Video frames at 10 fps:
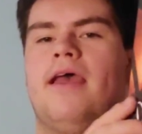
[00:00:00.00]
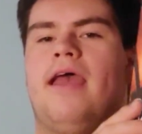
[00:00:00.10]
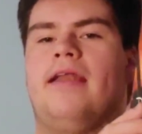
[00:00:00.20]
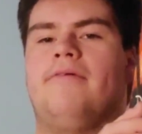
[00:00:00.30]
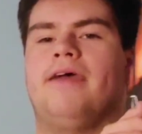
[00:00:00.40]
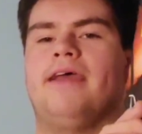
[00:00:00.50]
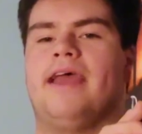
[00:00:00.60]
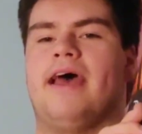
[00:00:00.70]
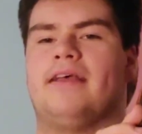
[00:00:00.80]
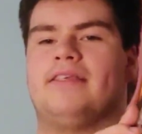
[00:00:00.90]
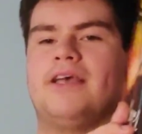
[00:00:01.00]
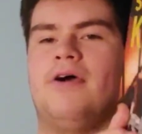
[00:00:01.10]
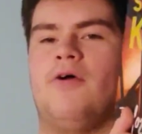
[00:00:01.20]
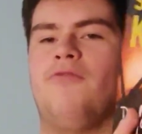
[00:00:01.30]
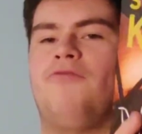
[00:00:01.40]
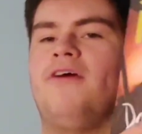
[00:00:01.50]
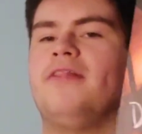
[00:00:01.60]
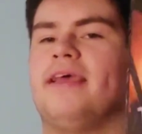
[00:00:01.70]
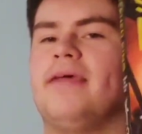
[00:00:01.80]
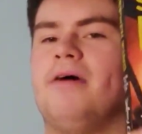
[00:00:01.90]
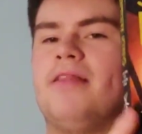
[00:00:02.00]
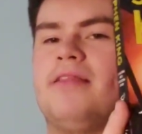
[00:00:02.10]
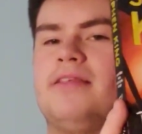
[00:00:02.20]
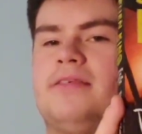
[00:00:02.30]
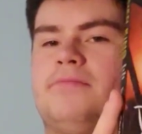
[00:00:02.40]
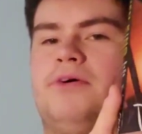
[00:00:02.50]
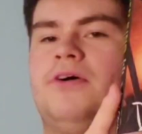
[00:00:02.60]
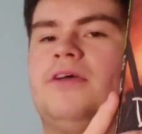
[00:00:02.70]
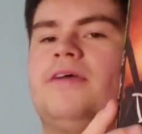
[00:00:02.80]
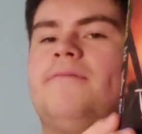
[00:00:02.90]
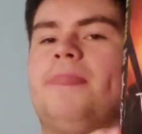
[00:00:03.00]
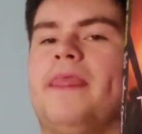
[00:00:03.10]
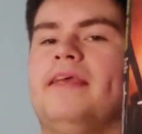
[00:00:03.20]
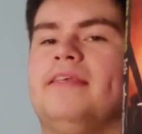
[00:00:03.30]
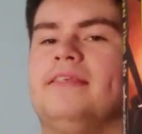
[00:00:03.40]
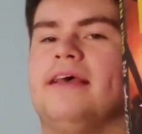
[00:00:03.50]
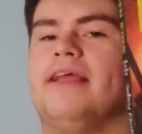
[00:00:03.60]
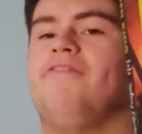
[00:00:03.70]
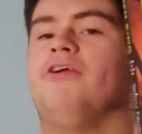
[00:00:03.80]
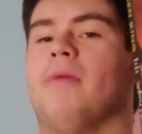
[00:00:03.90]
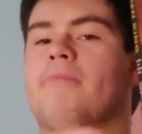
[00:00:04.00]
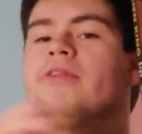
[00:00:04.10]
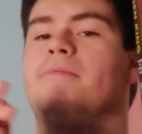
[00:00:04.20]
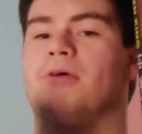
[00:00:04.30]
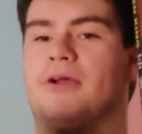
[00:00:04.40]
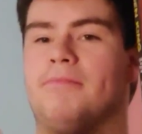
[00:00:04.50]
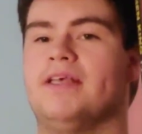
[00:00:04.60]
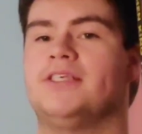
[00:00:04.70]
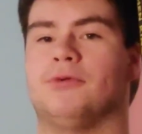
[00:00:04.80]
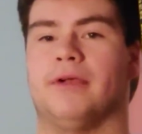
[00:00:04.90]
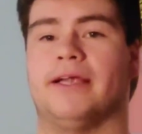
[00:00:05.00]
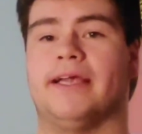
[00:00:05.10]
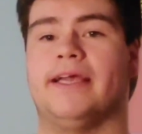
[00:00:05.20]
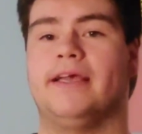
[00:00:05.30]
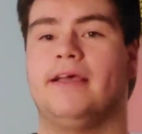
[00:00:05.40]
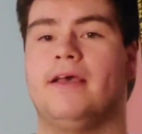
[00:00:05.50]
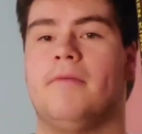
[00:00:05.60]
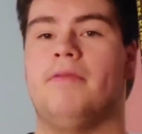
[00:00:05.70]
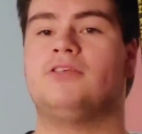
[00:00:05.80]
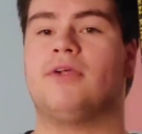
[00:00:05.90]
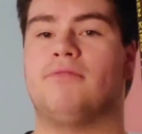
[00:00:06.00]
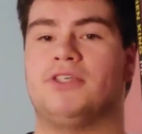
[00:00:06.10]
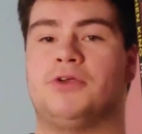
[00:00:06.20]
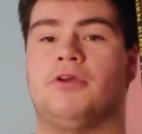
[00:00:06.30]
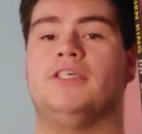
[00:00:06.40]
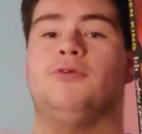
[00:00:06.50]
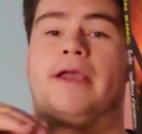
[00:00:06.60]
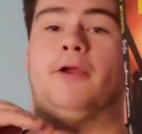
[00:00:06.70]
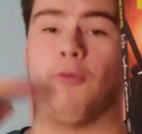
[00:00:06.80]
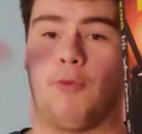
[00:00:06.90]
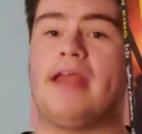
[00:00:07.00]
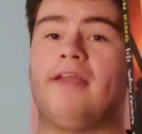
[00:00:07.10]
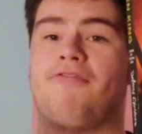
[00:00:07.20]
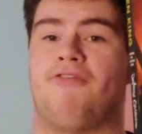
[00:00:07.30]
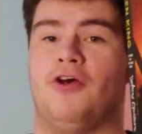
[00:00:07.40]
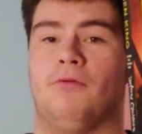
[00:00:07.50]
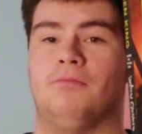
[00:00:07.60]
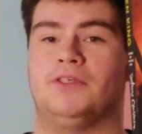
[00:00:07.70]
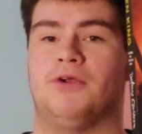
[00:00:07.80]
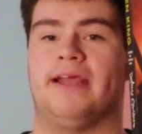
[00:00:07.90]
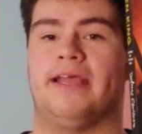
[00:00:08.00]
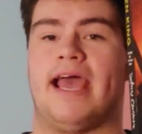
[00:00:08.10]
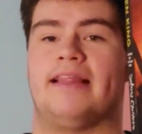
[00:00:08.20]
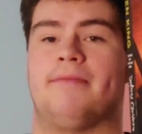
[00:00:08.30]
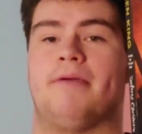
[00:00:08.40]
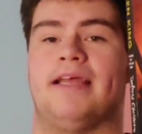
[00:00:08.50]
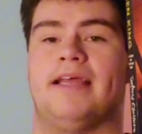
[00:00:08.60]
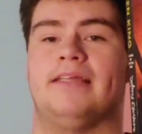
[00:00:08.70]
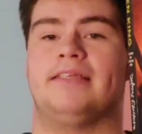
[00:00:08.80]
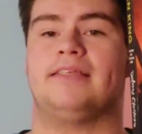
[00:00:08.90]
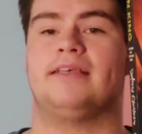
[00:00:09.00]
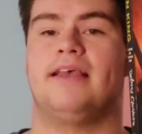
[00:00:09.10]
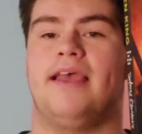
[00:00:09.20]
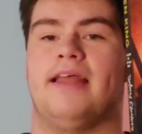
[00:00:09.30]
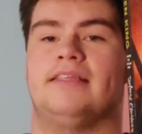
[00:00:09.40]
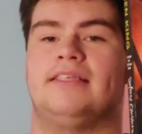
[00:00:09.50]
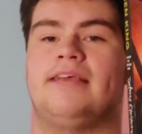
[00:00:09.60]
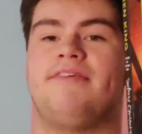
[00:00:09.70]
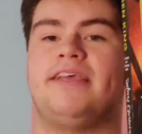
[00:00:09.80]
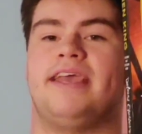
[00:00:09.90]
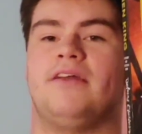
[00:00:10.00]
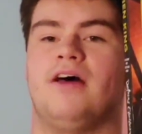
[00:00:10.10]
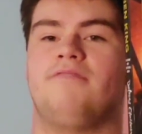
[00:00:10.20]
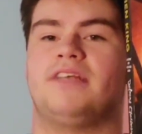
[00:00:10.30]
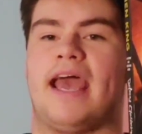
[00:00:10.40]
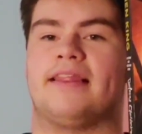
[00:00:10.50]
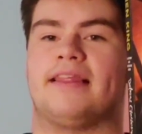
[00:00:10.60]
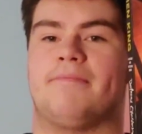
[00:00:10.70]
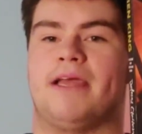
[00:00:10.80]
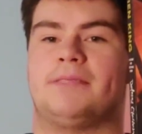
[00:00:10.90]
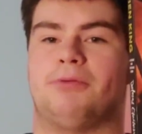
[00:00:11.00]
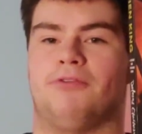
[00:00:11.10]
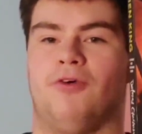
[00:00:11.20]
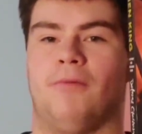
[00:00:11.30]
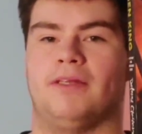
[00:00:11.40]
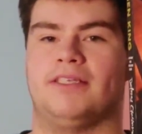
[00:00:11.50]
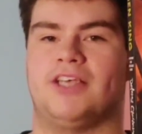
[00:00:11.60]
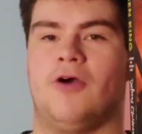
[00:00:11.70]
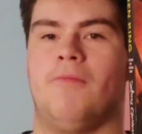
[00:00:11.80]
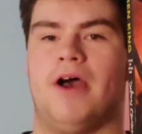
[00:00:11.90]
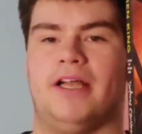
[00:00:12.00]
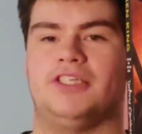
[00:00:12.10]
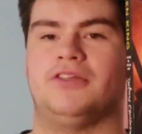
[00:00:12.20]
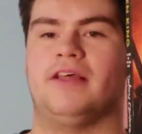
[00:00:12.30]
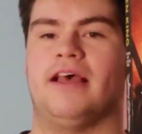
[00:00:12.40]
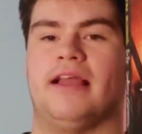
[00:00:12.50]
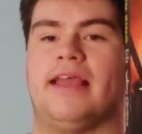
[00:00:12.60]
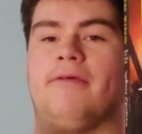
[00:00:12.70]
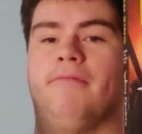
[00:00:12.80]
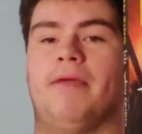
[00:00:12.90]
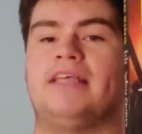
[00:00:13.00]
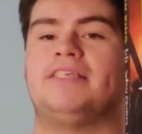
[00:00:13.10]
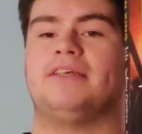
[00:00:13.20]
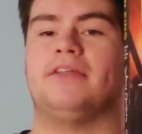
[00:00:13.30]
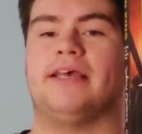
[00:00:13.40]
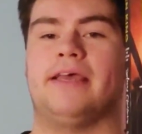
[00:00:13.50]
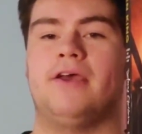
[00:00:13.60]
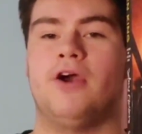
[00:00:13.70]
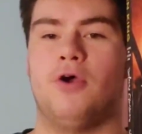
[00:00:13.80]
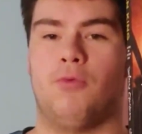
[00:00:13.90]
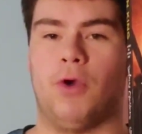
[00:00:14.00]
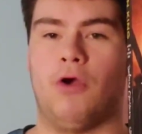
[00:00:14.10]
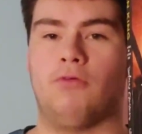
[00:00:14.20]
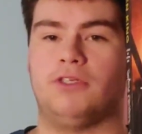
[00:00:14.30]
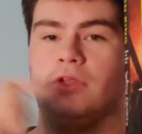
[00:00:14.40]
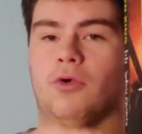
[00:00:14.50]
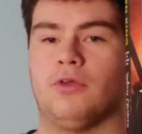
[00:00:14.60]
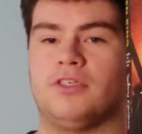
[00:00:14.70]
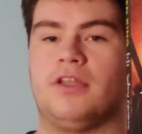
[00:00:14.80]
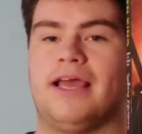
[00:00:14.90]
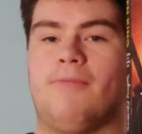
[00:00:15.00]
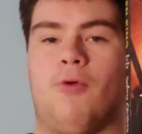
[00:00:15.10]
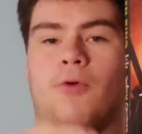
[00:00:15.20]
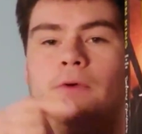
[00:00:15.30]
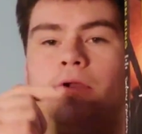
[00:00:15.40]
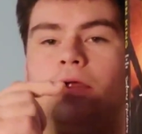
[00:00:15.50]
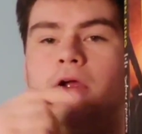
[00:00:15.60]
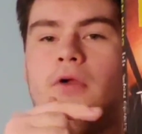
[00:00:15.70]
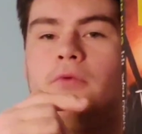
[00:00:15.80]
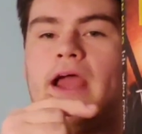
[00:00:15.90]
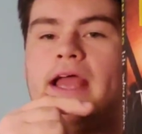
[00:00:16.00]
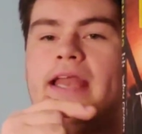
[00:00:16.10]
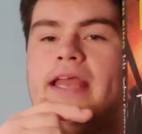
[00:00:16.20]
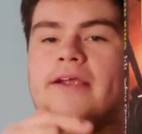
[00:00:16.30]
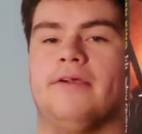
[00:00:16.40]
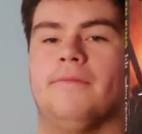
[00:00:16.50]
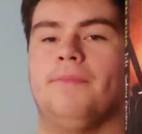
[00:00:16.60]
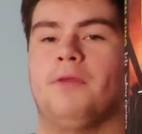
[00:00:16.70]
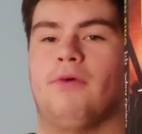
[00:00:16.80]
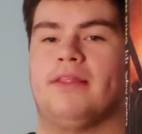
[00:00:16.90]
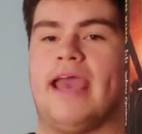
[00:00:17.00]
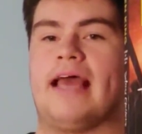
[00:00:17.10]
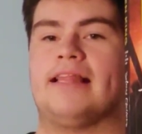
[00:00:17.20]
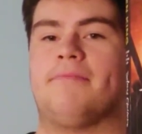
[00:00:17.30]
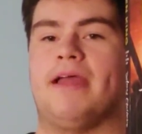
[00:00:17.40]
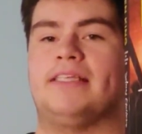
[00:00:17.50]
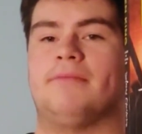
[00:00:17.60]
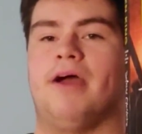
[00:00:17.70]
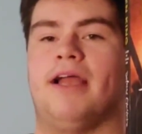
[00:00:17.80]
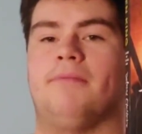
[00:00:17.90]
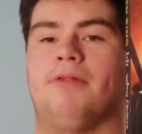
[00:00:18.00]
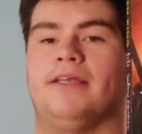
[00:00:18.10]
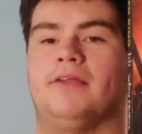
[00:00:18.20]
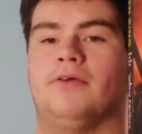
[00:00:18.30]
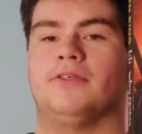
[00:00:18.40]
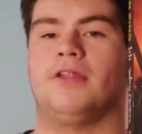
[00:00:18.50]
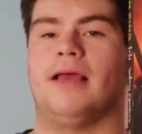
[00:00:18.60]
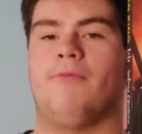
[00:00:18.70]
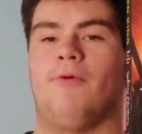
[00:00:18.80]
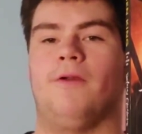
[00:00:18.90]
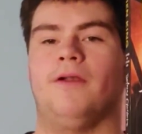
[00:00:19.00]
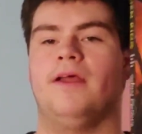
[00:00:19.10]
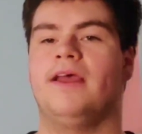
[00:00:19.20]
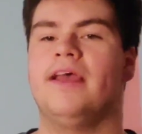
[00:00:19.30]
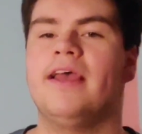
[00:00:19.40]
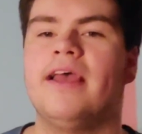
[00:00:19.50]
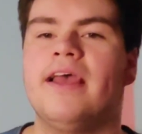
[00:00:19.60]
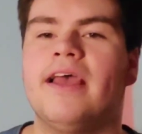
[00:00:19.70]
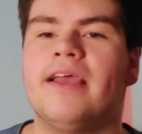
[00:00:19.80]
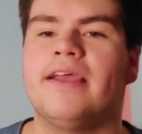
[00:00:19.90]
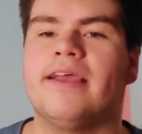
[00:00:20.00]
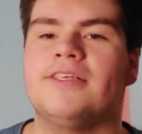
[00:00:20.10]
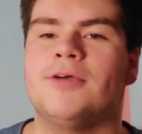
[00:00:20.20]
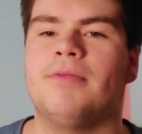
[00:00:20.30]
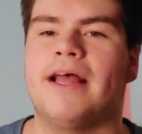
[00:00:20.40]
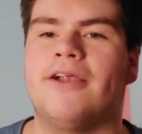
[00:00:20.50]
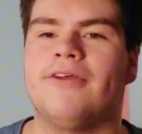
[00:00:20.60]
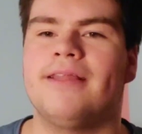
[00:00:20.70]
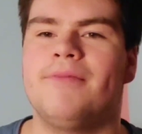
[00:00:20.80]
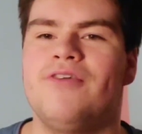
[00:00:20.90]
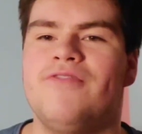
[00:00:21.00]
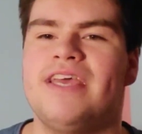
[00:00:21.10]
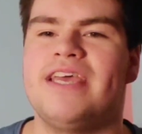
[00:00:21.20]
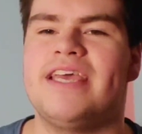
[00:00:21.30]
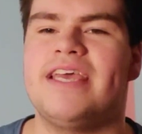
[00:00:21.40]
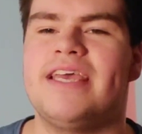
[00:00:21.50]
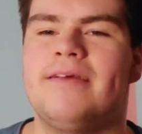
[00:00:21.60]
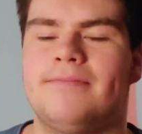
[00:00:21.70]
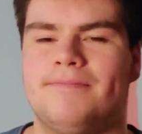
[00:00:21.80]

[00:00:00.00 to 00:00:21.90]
Anyway, yeah, so fun thing about this book is that if you remember the book Misery was turned into a great film starring Kathy Bates. And Stephen King loved Kathy Bates' performance so much that he basically wrote Dolores Claiborne right here with Kathy Bates in mind to play Dolores Claiborne. Guess who played her in the movie?